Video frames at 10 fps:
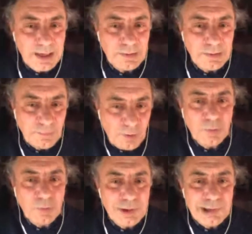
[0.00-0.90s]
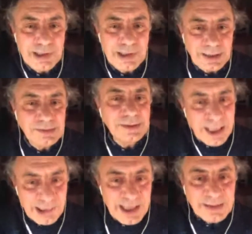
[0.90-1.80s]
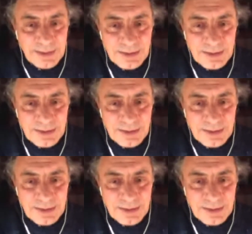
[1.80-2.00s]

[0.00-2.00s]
kind of folk music, little gazette,